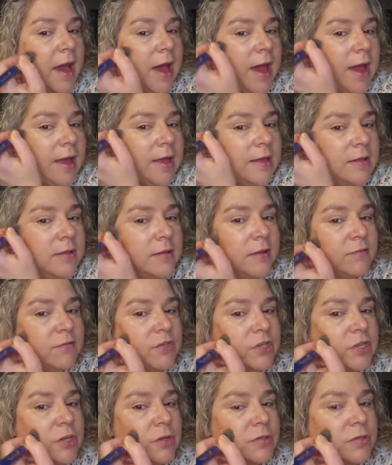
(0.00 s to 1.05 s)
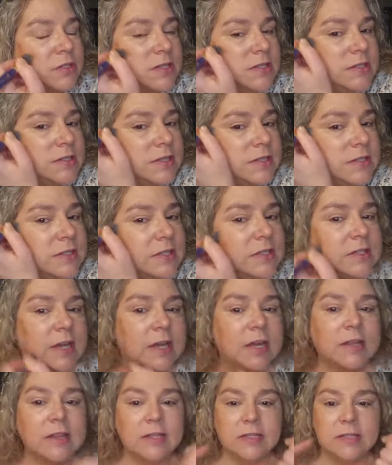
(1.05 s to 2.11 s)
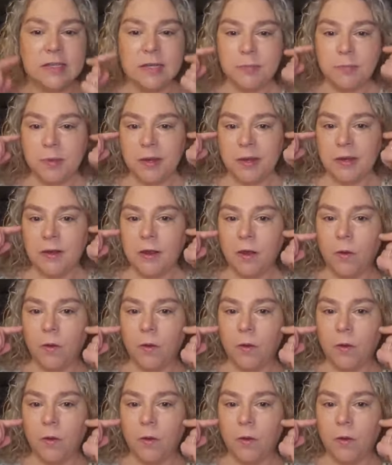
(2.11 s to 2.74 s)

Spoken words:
I love to use this is to take the Deep and